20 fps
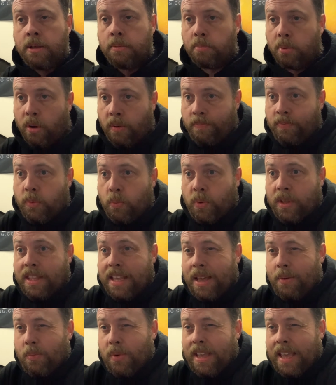but with
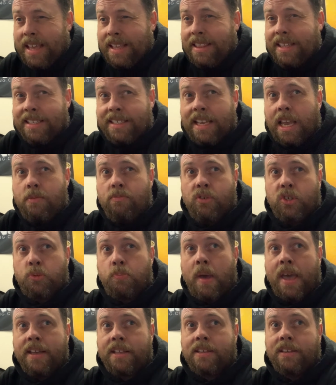in the same
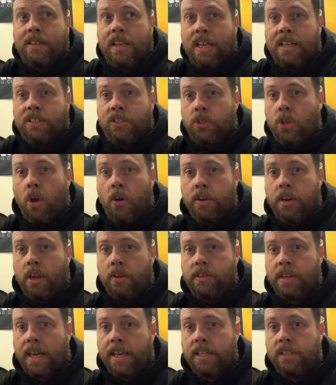respect as
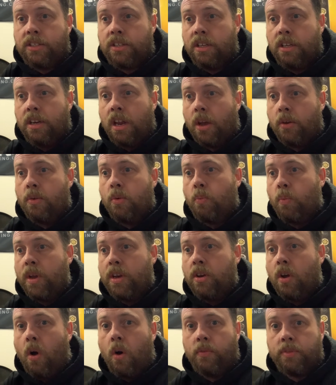Dynodaze, you know, we're
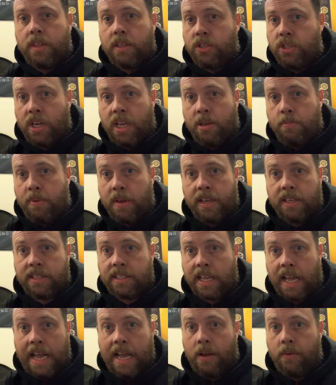not the cheapest
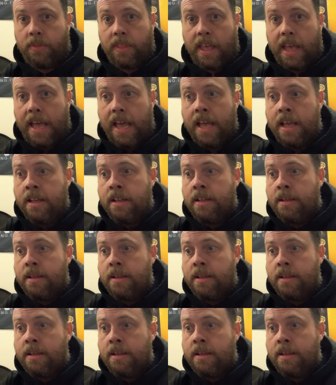out there,